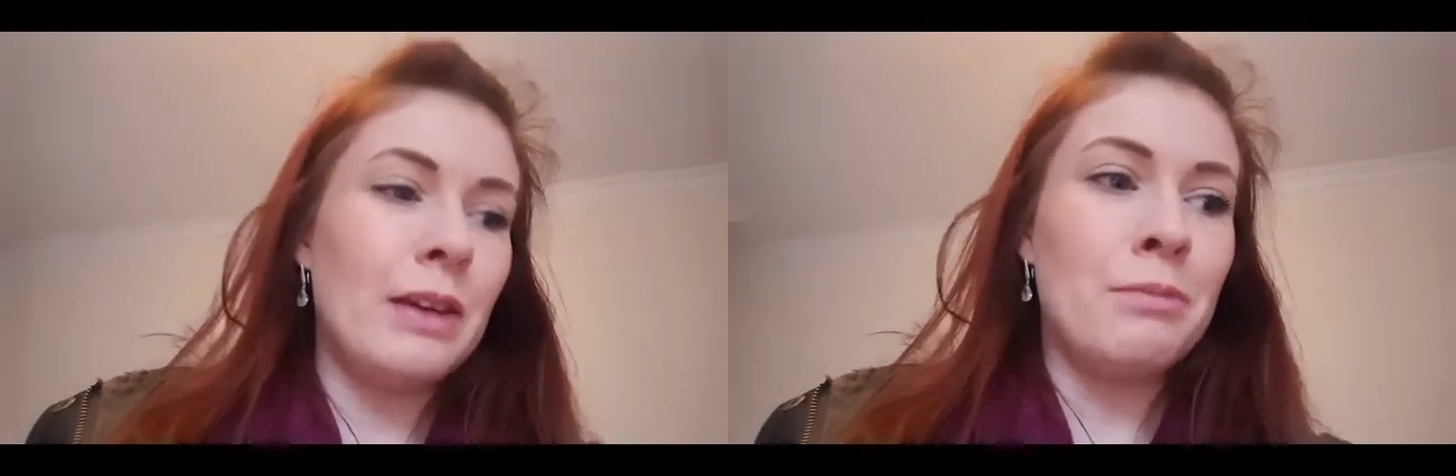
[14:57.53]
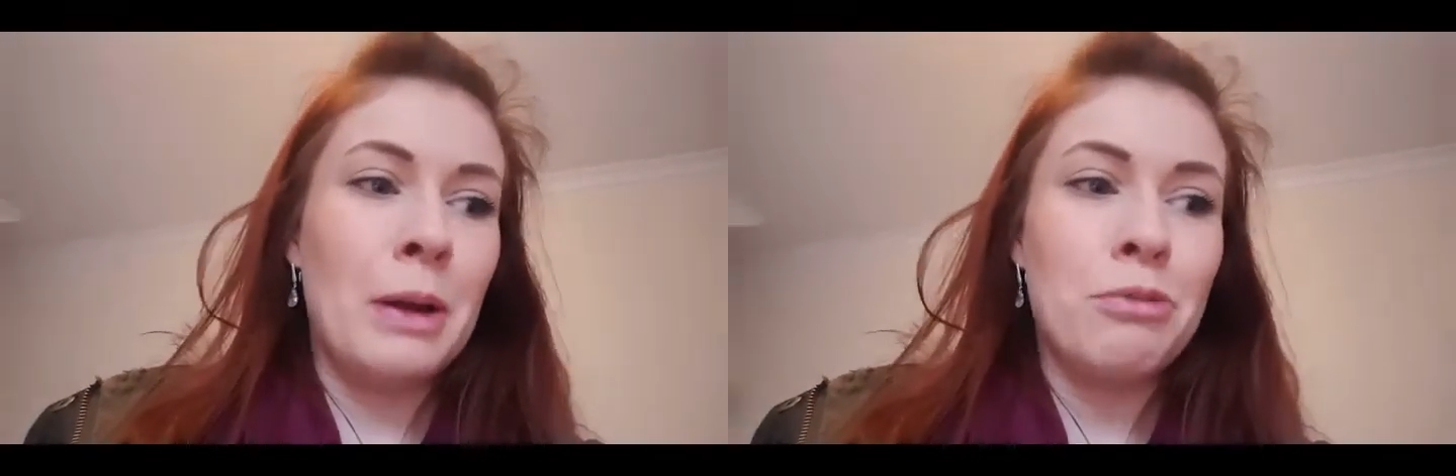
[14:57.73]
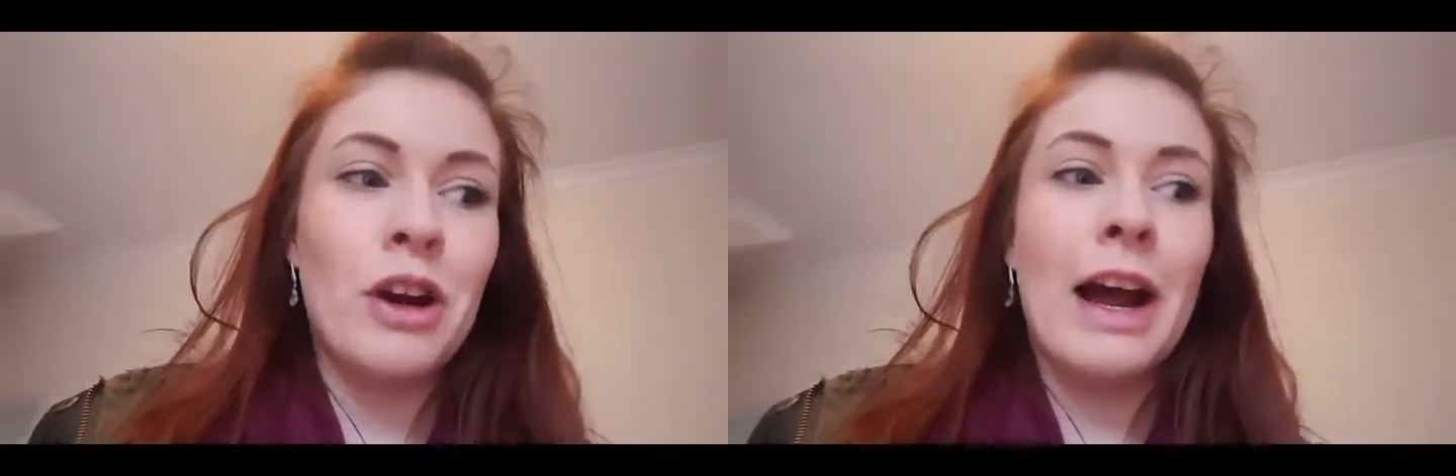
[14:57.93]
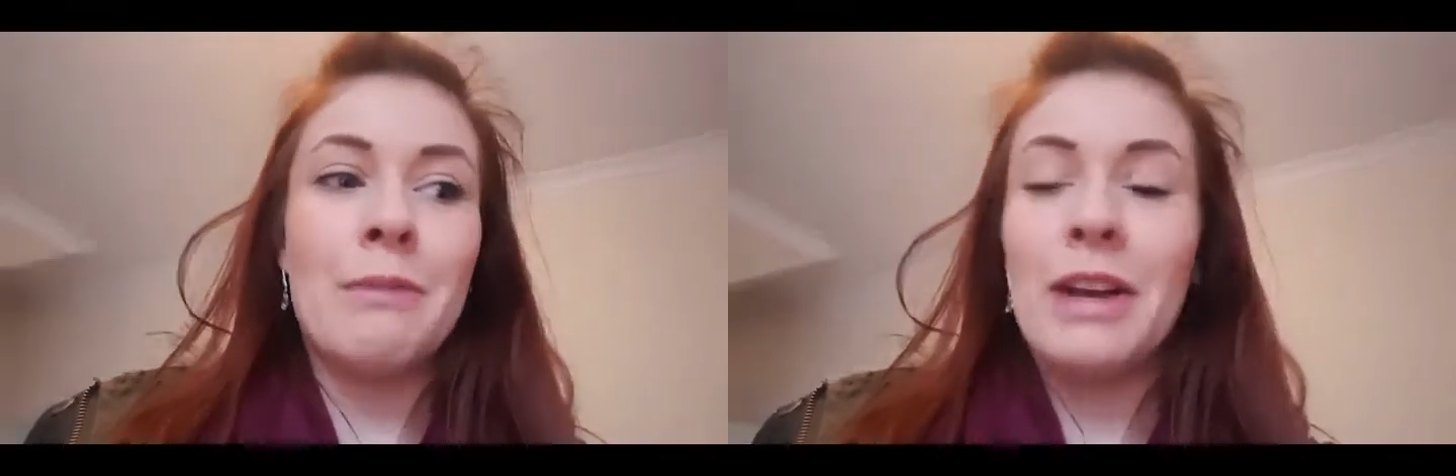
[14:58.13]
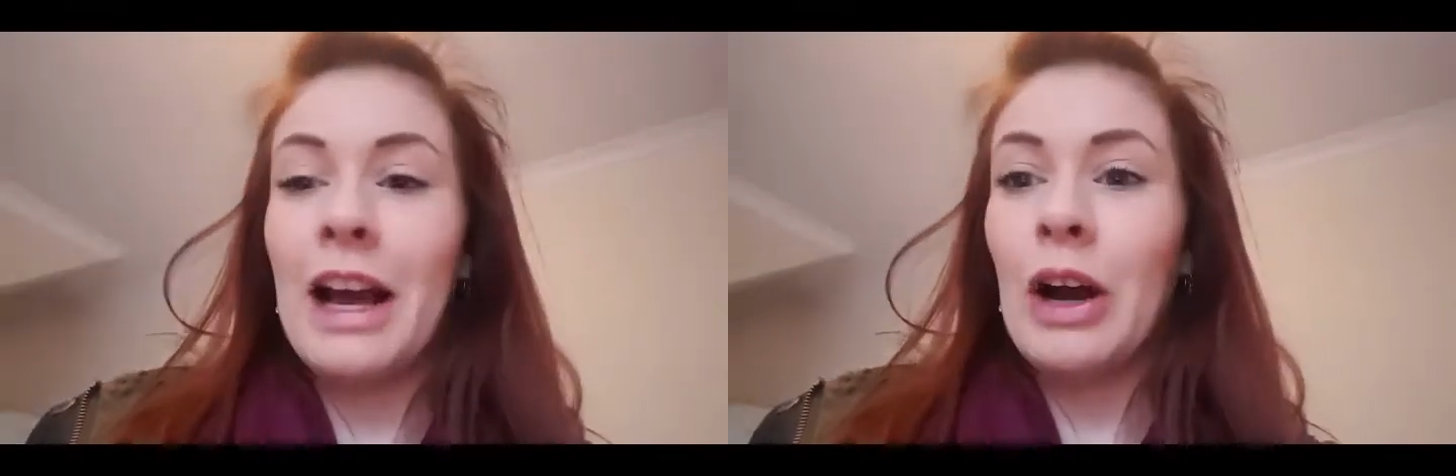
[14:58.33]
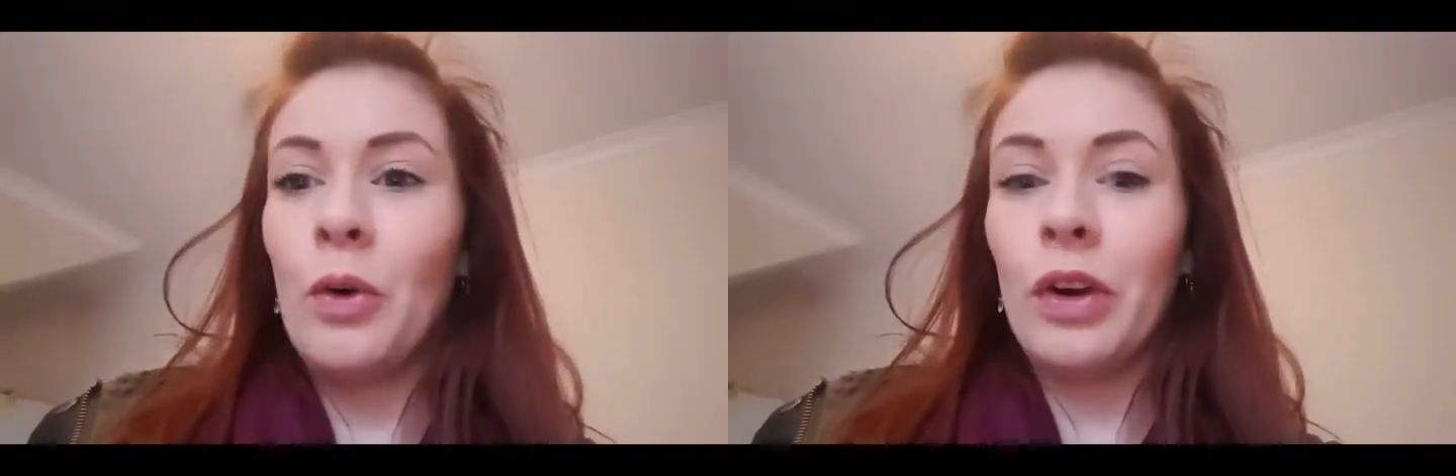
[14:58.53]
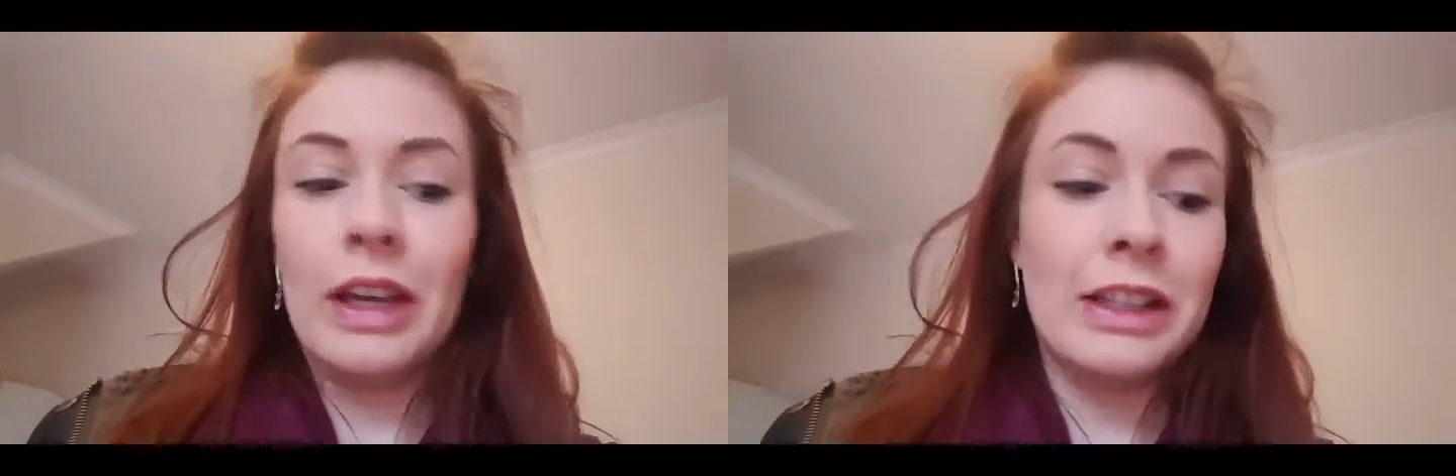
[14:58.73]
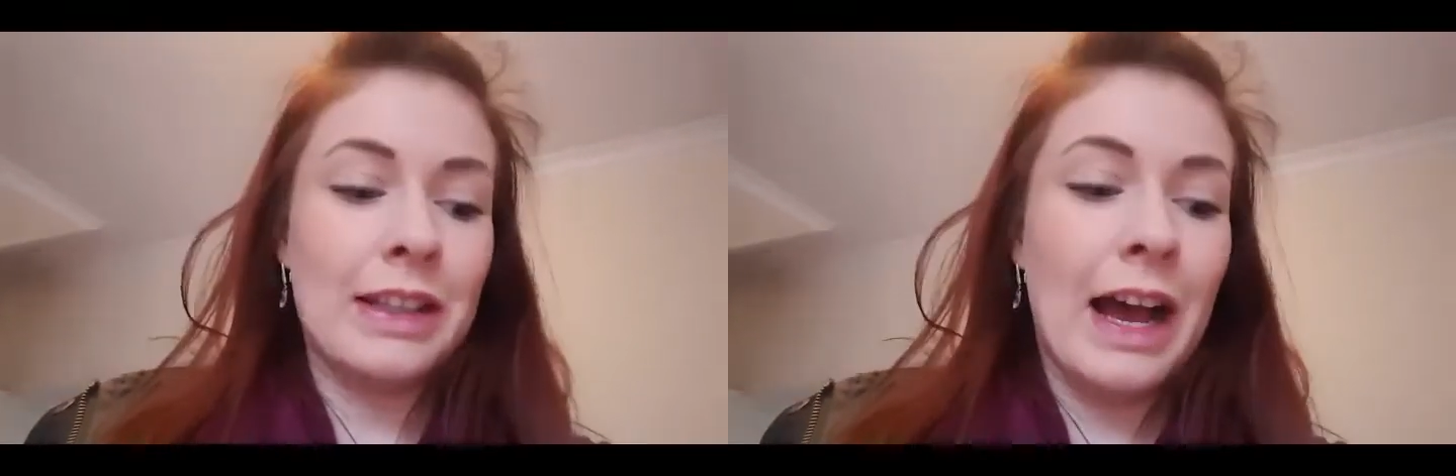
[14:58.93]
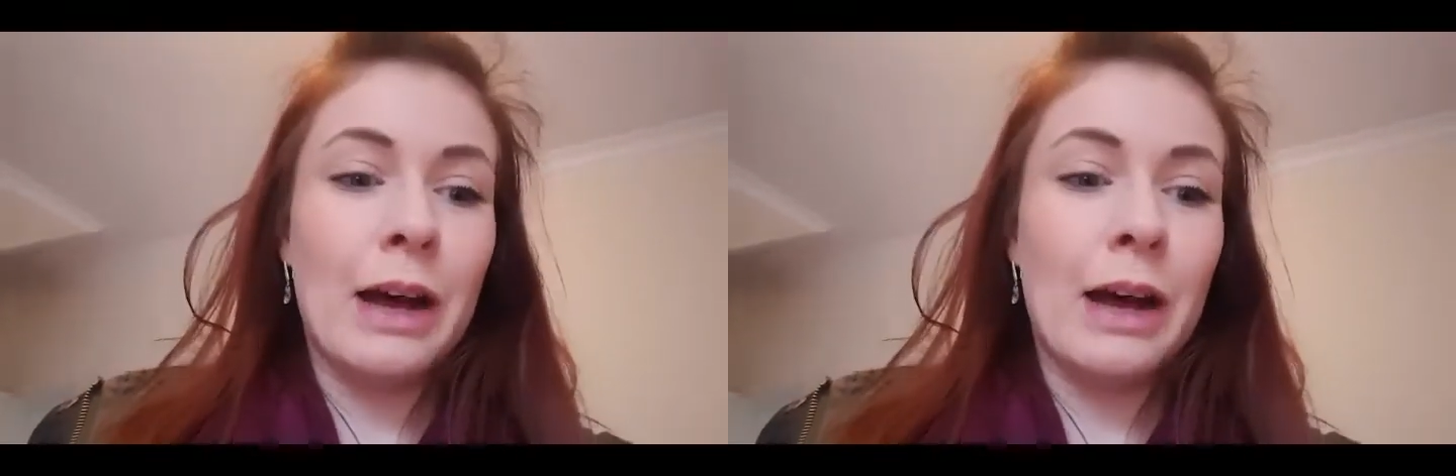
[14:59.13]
my pram now is